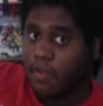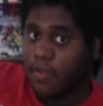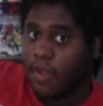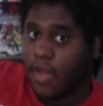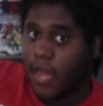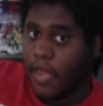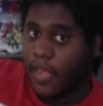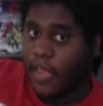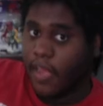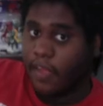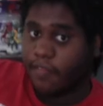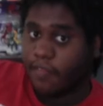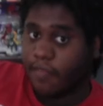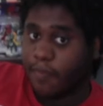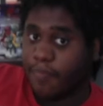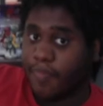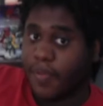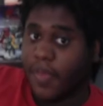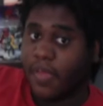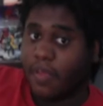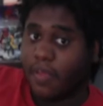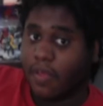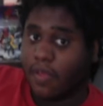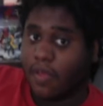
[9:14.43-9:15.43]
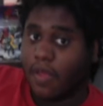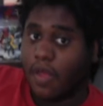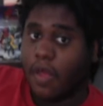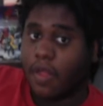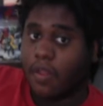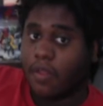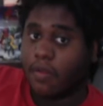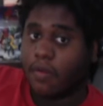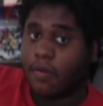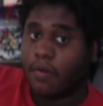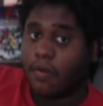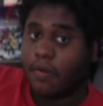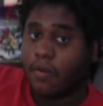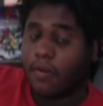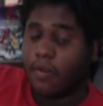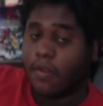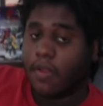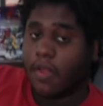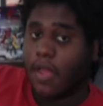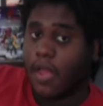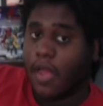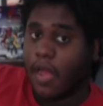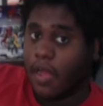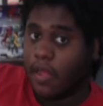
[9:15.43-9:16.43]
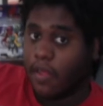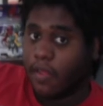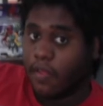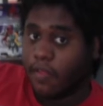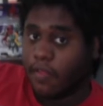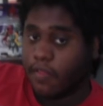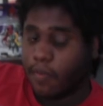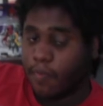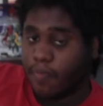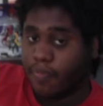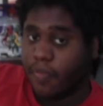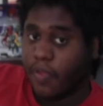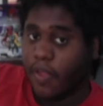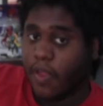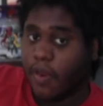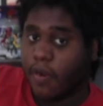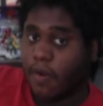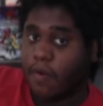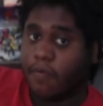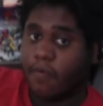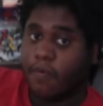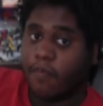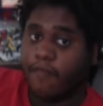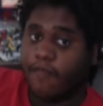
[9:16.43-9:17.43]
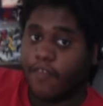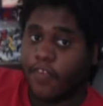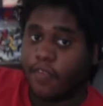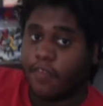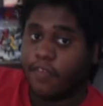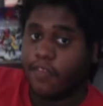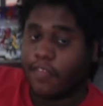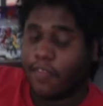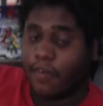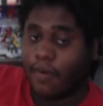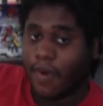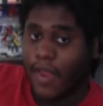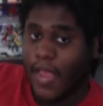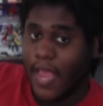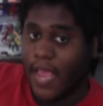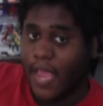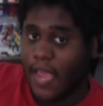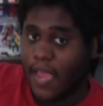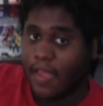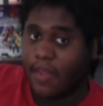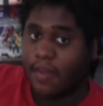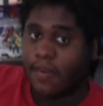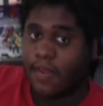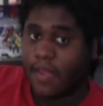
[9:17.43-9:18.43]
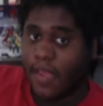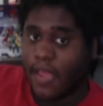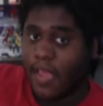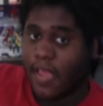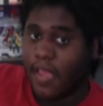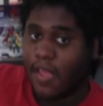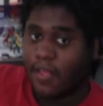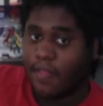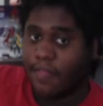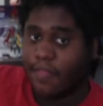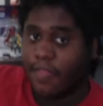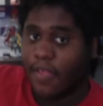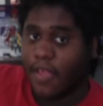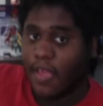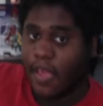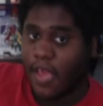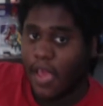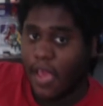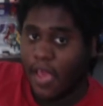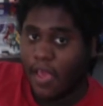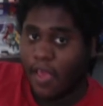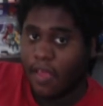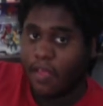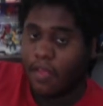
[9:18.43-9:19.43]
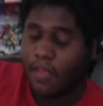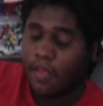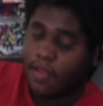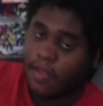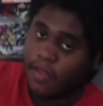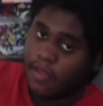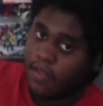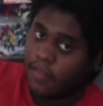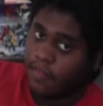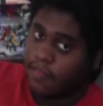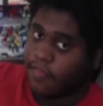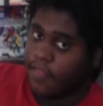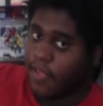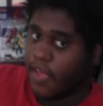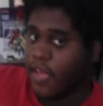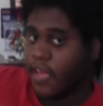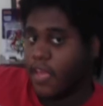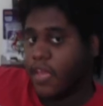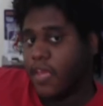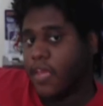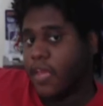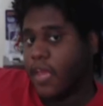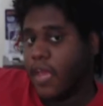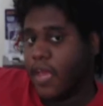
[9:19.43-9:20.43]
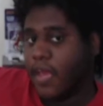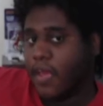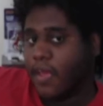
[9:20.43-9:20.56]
I have to pick a color. The player reveals their hand, and they